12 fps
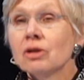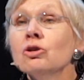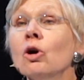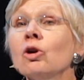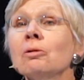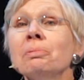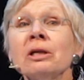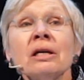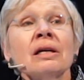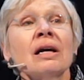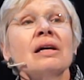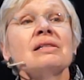
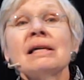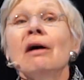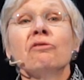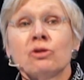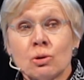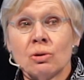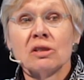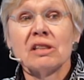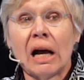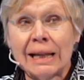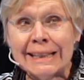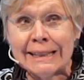notably Salvador
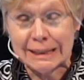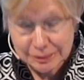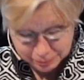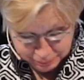Dali.